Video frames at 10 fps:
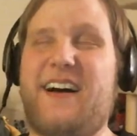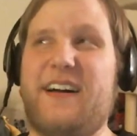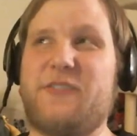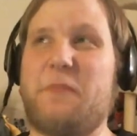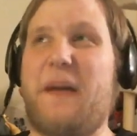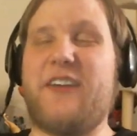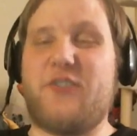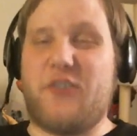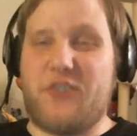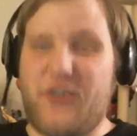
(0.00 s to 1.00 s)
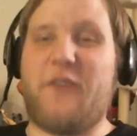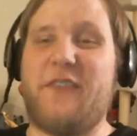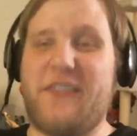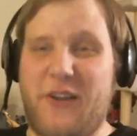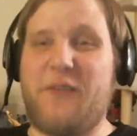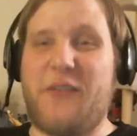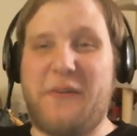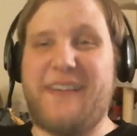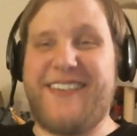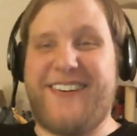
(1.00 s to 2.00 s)
Spike at Your Service over
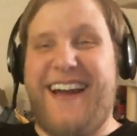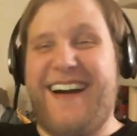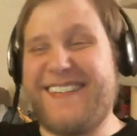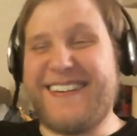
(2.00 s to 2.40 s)
Three's a Crowd.